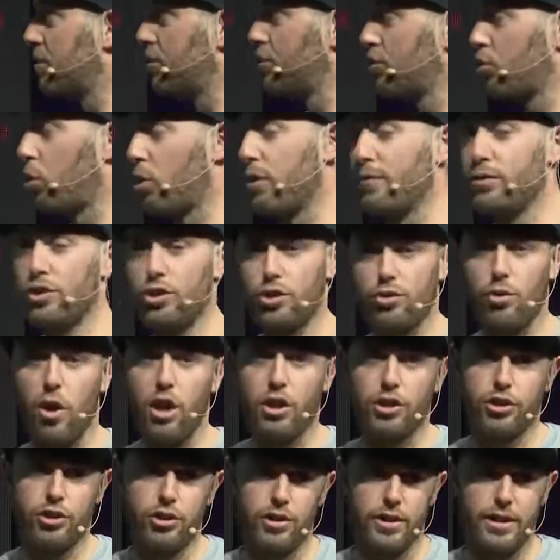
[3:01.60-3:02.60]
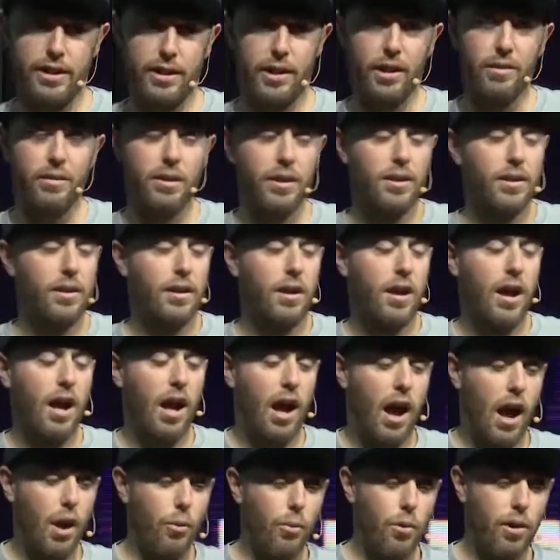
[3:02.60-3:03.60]
sort of structure here.
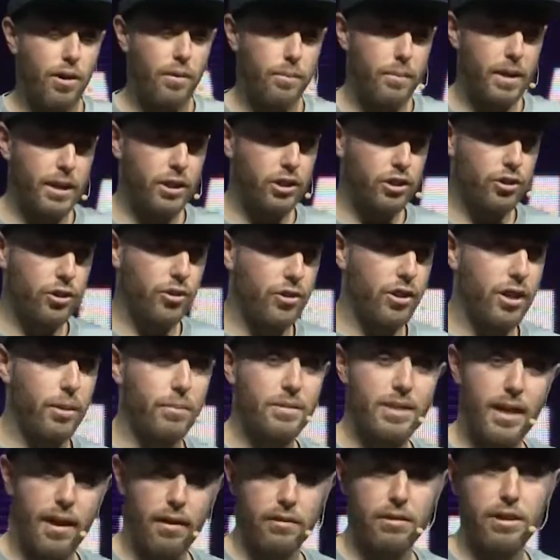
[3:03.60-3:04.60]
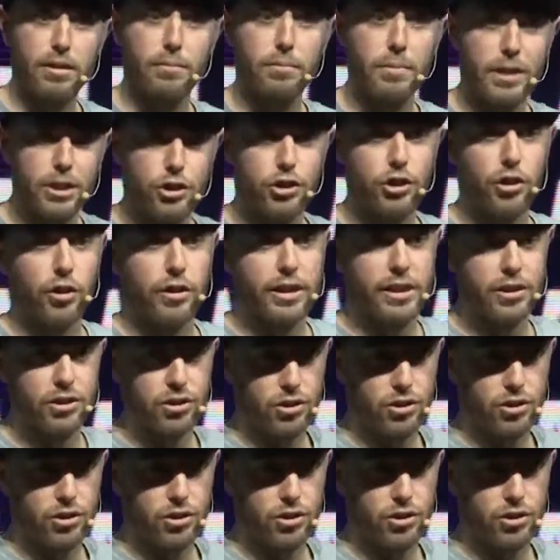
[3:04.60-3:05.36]
I want to make sure that I'm telling Midjourney a